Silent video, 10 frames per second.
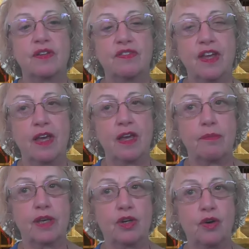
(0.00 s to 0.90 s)

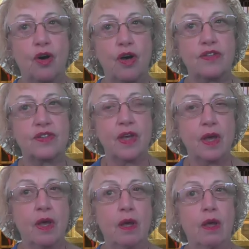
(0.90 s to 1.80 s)
thing because
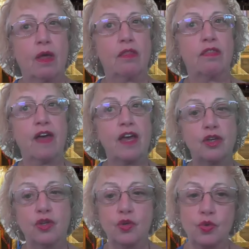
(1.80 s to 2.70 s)
they
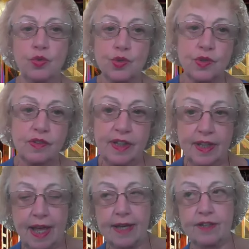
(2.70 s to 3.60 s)
usually
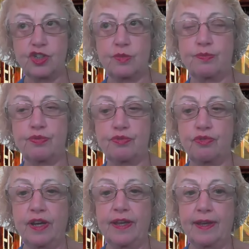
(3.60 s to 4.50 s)
like to
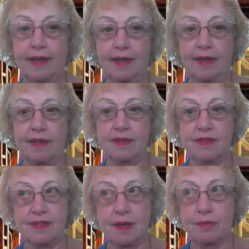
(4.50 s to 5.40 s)
bring in
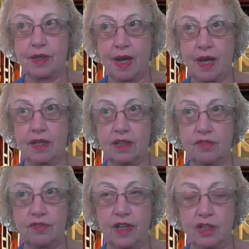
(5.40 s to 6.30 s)
some kind
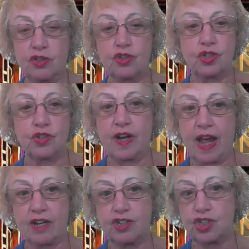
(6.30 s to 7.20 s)
of
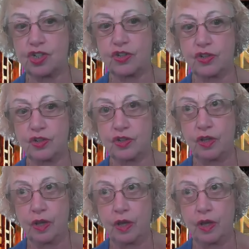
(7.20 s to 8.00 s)
international